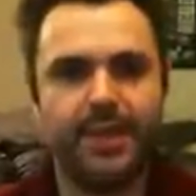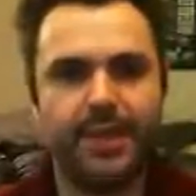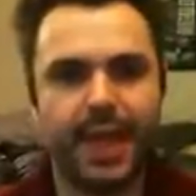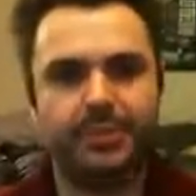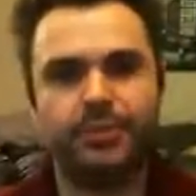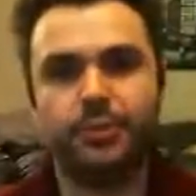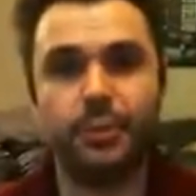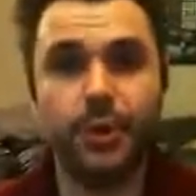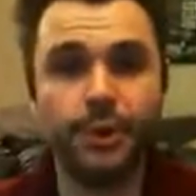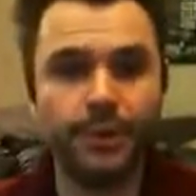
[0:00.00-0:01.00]
The extra
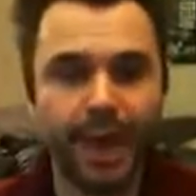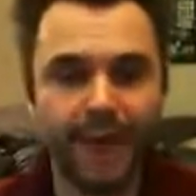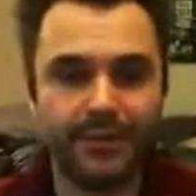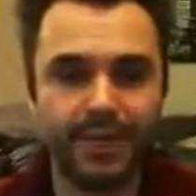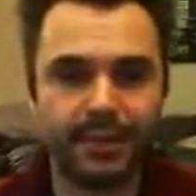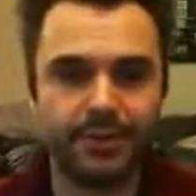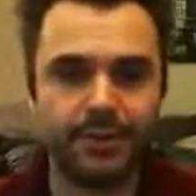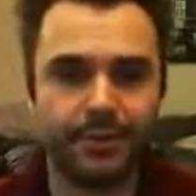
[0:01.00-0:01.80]
wound, having the extra